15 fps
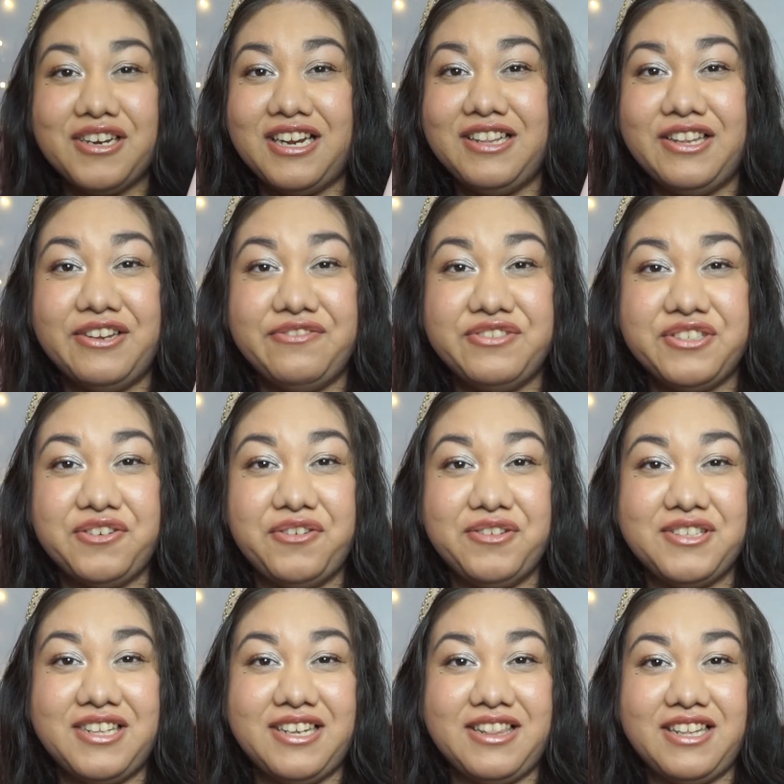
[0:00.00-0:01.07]
I love
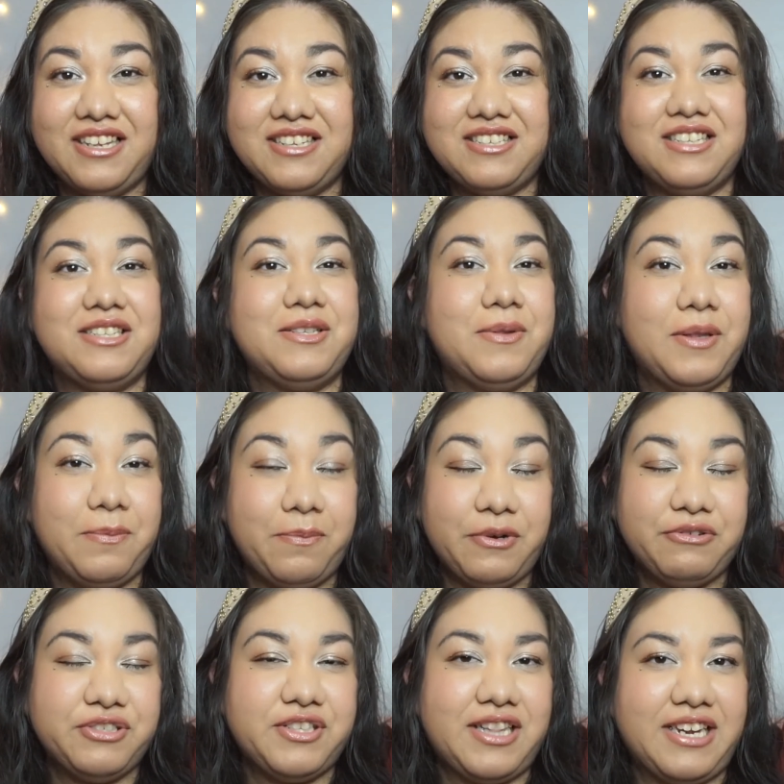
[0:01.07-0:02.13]
skirts like this. It's the
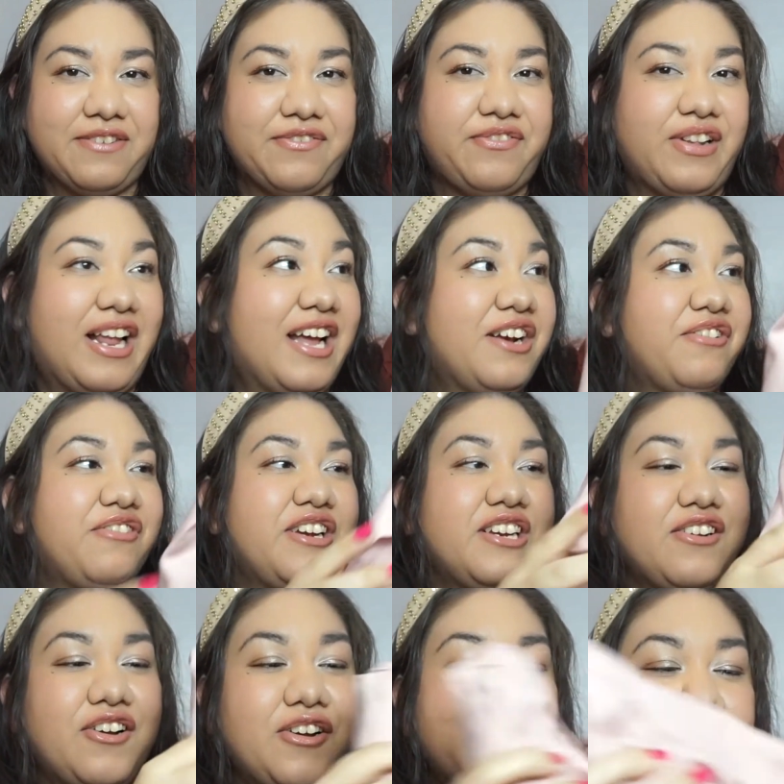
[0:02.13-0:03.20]
most like
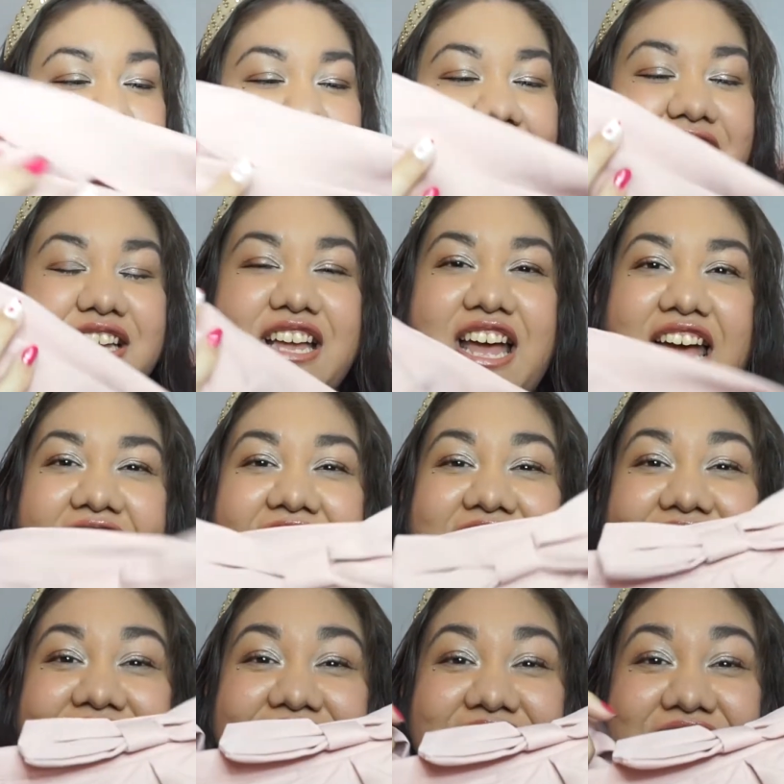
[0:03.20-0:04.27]
flattering on me, and
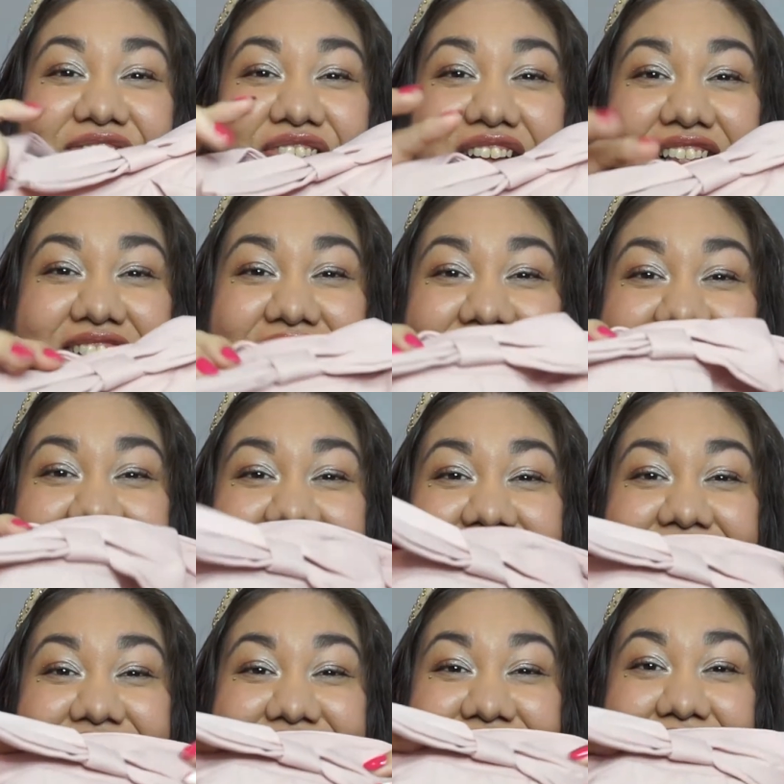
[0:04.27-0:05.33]
I love that it
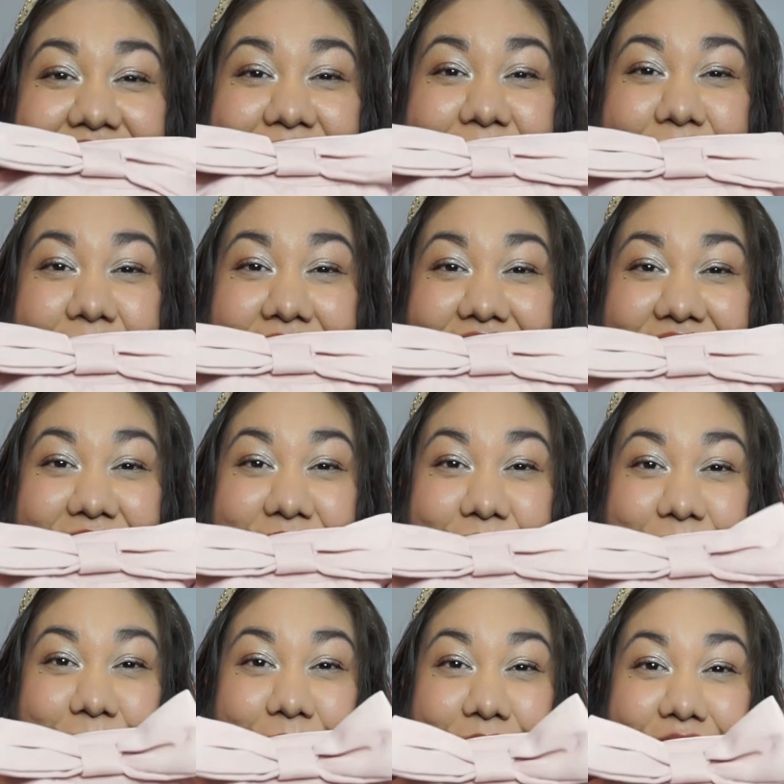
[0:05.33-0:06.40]
has a pink
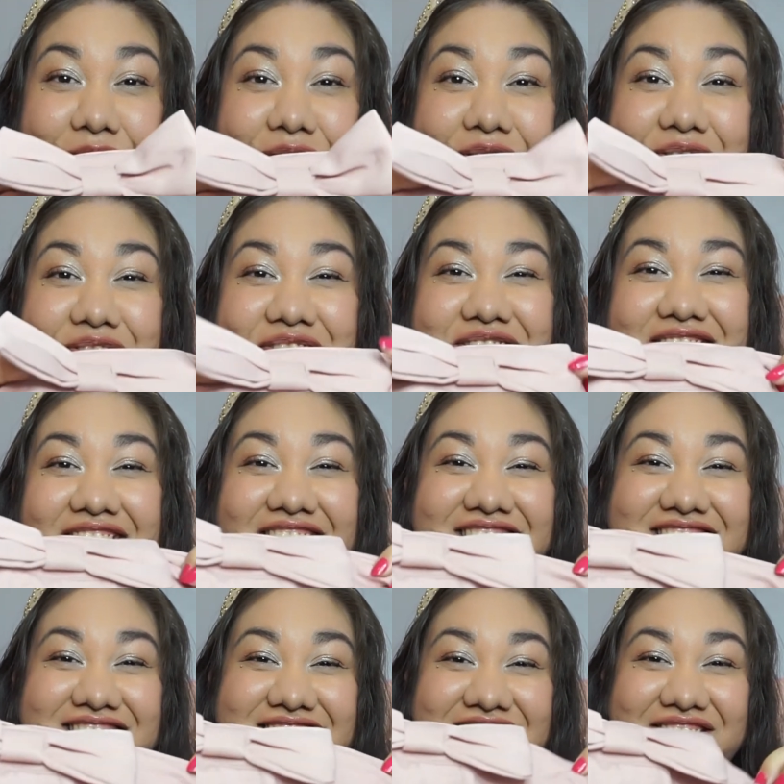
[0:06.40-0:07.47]
bow. That
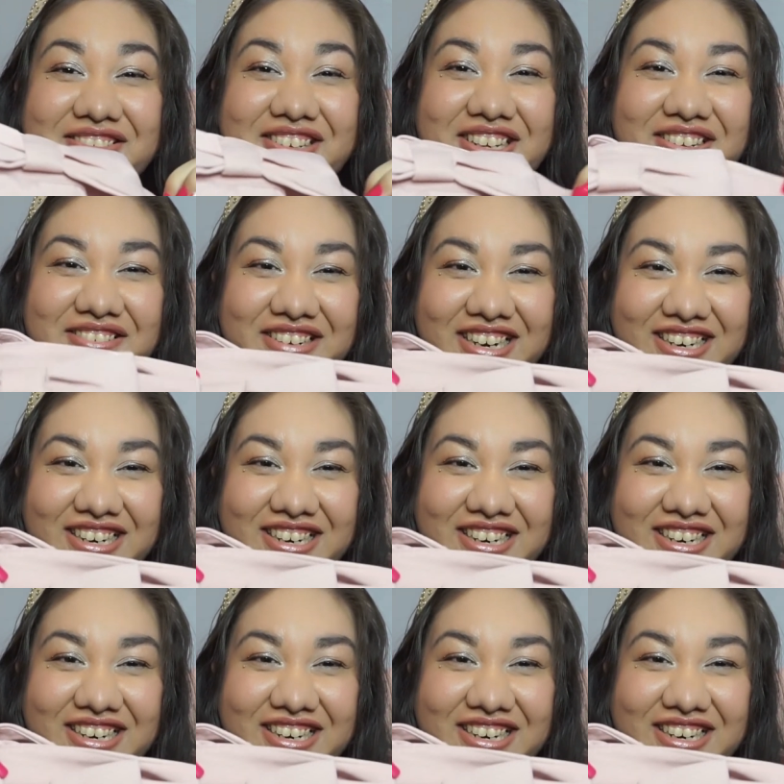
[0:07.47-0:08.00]
is so cute.